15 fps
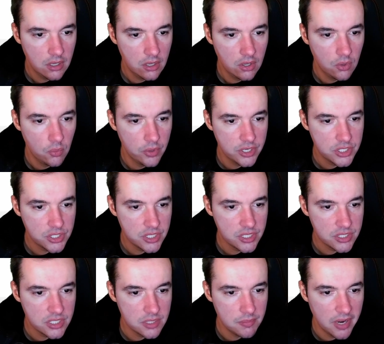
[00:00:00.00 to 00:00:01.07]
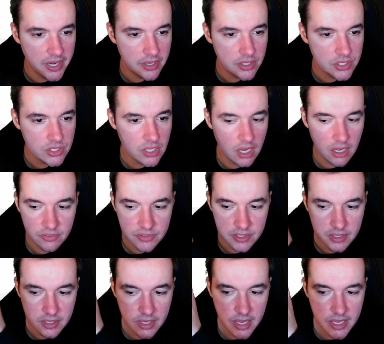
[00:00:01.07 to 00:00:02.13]
which is the Microsoft
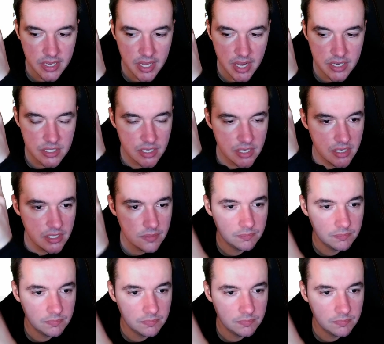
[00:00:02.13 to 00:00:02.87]
AAD